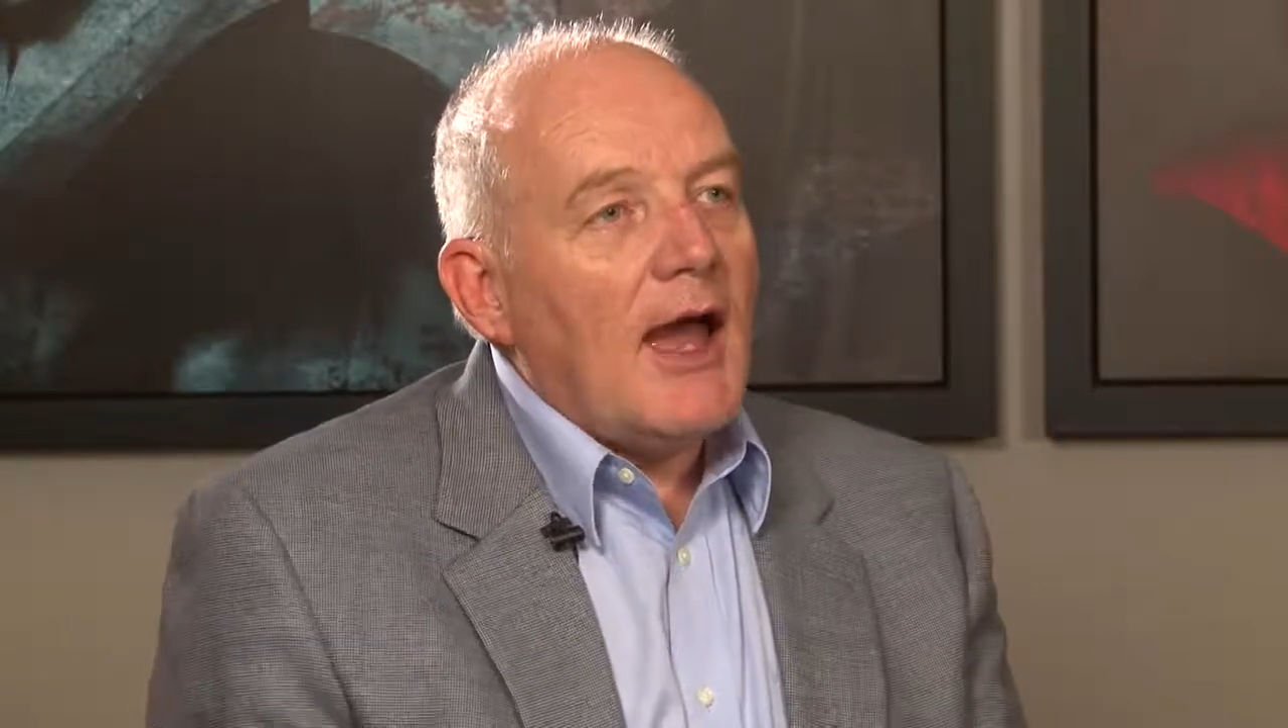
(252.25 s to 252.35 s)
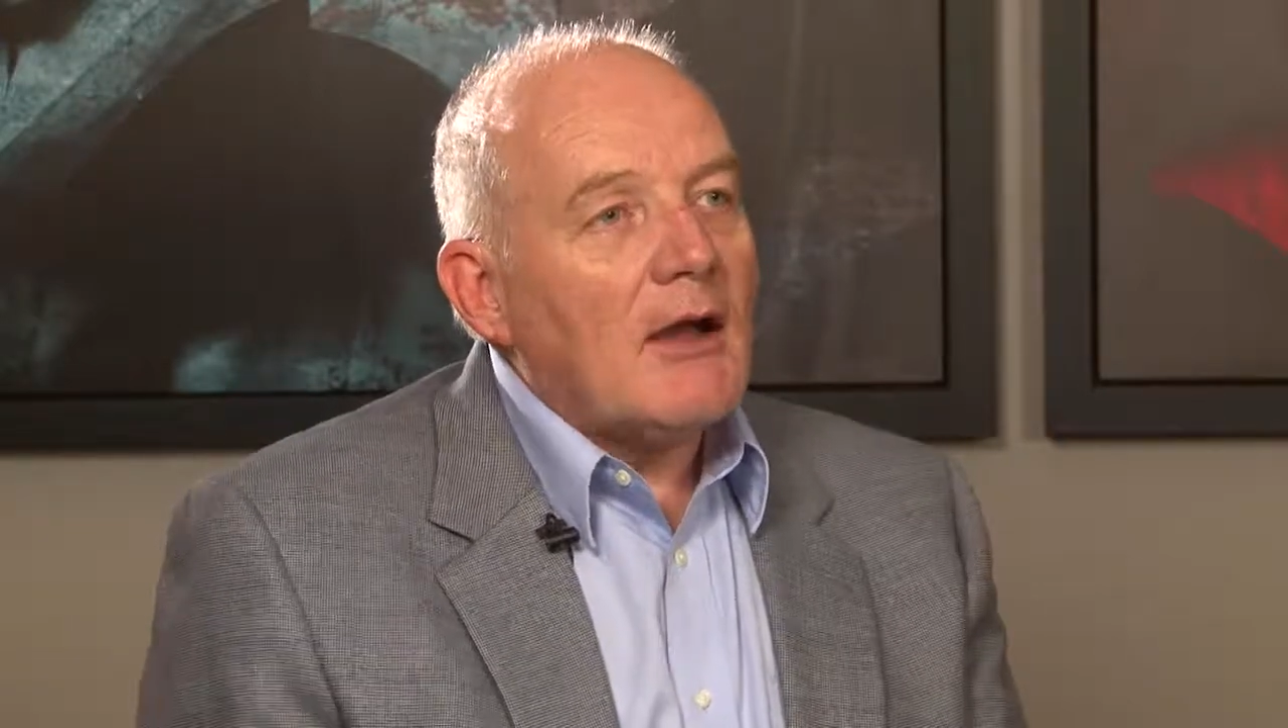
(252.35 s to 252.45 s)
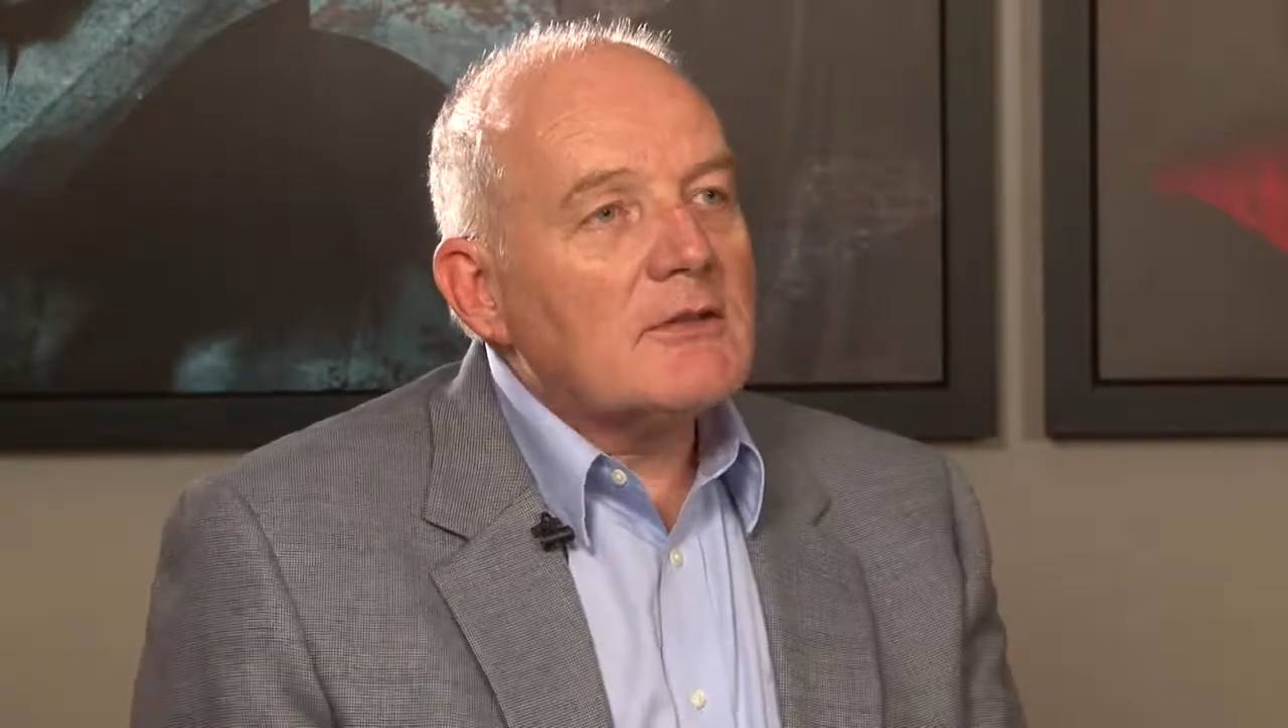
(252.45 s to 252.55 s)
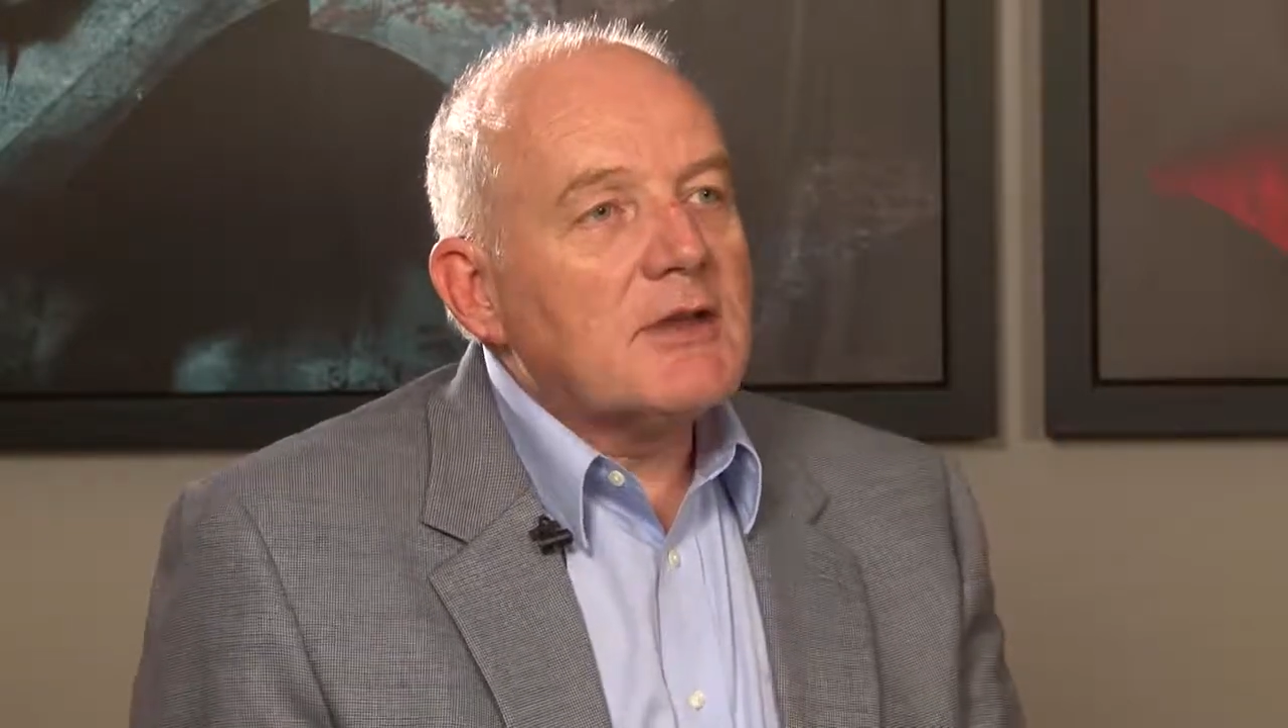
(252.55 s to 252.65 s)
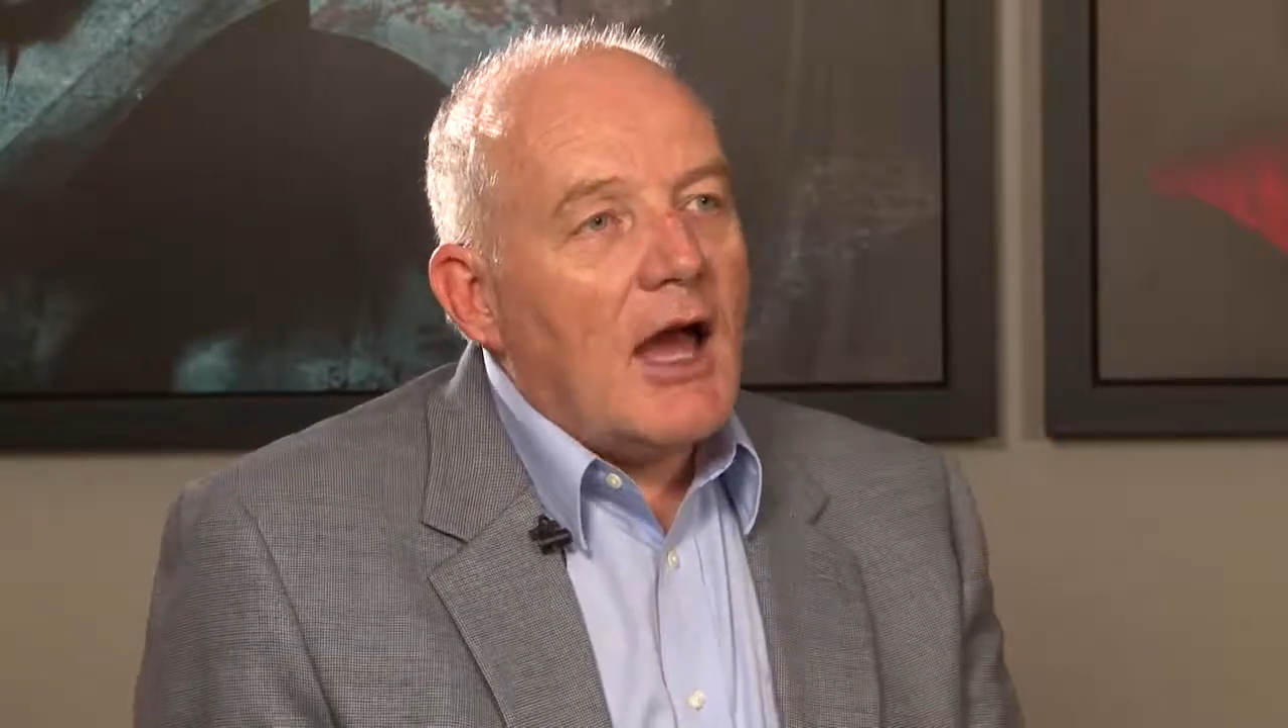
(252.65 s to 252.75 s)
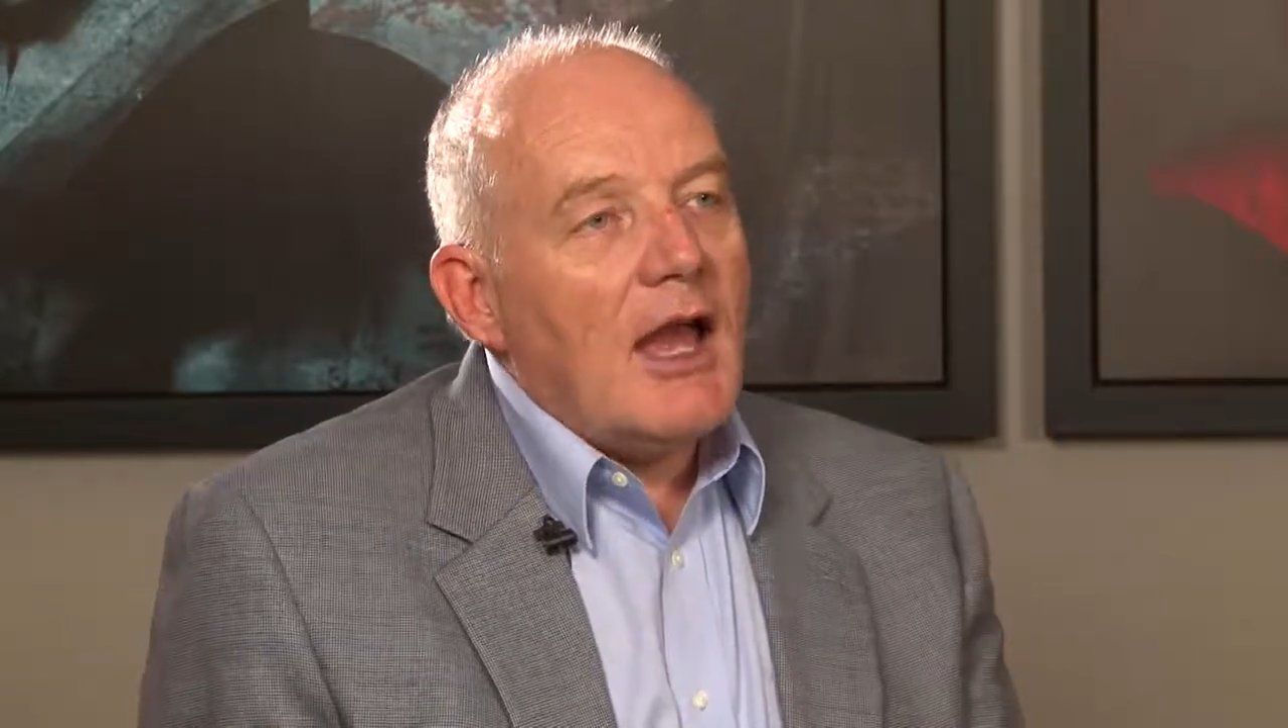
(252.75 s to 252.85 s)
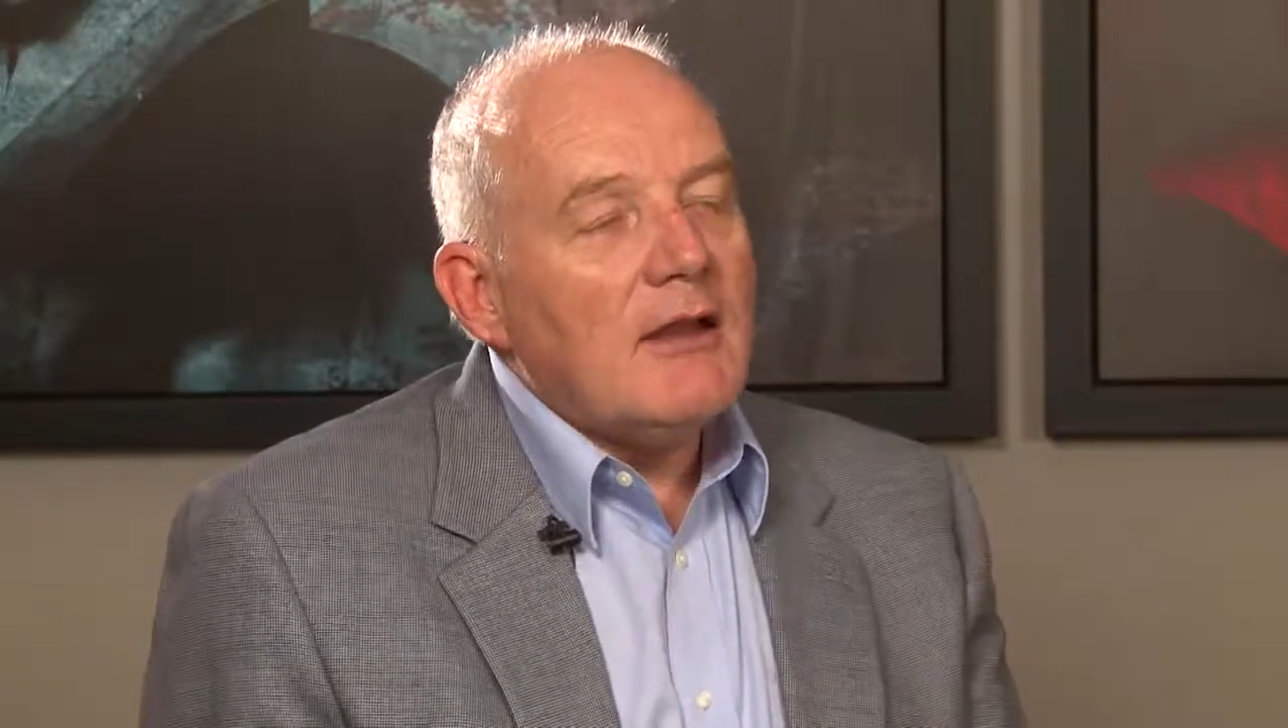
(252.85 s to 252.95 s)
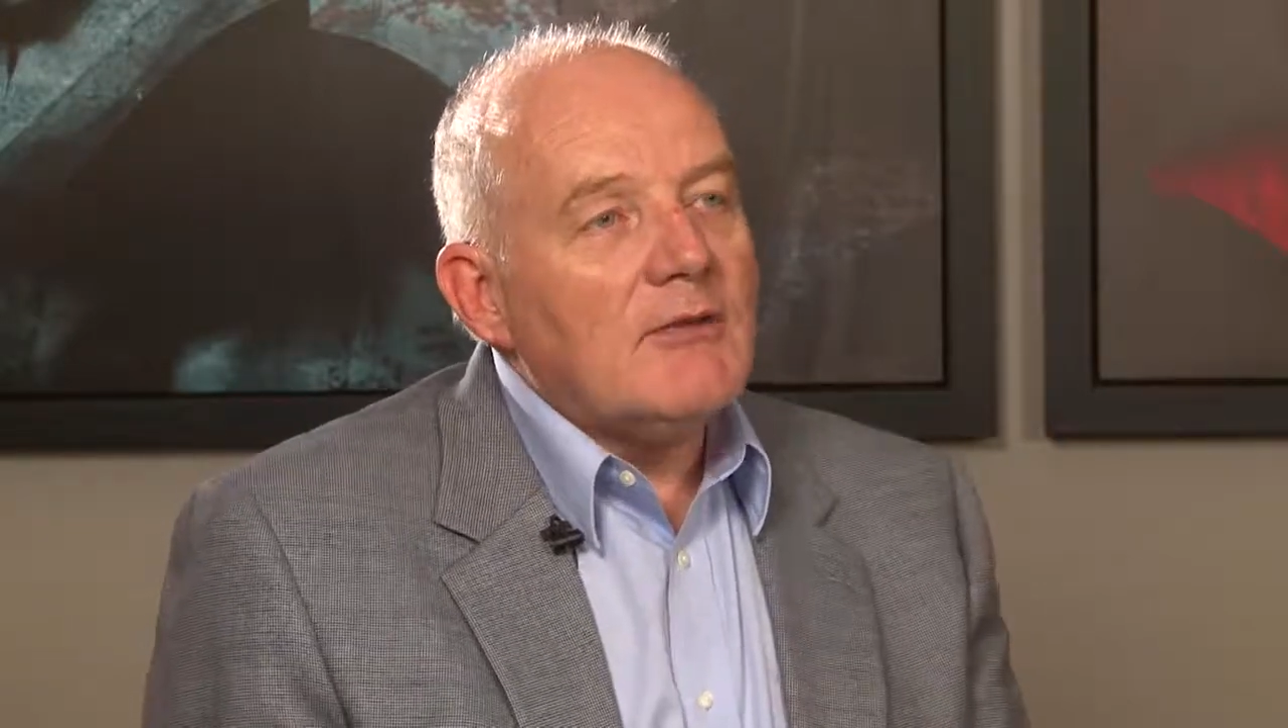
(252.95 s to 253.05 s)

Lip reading: outside